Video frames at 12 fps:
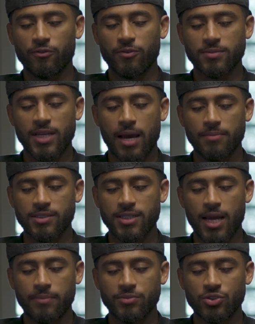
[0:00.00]
from time to
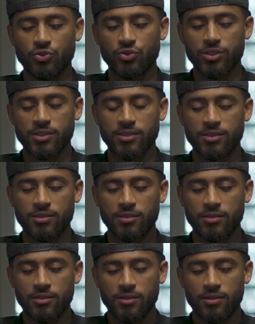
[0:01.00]
time to just
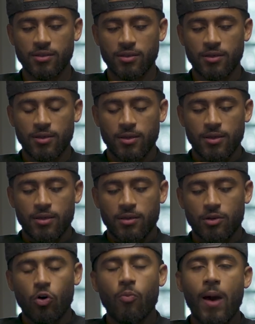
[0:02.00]

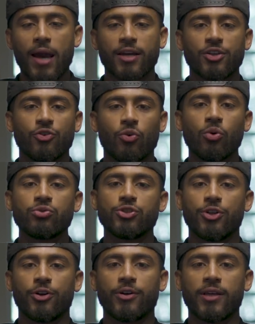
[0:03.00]
go back in your own
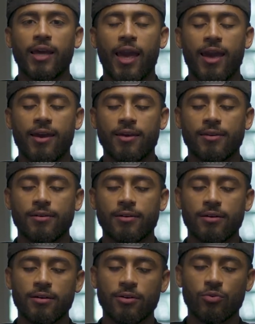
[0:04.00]
journey and
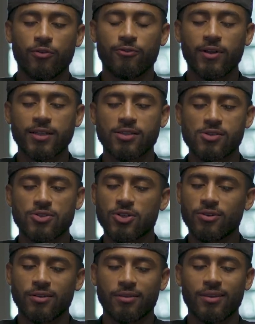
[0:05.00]
reflect on
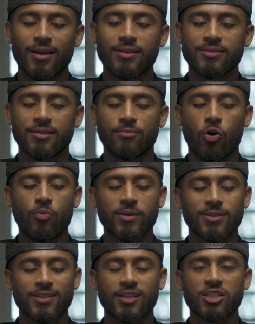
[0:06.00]
certain things and
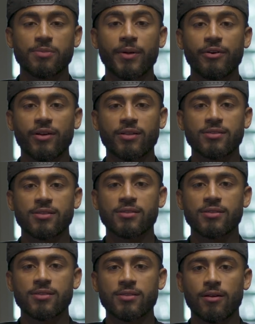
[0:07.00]
moments and
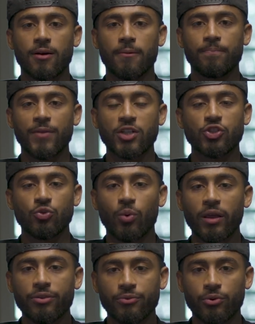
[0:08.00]
experiences that you
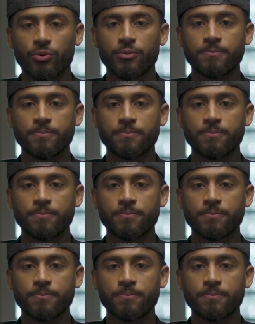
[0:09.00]
went through,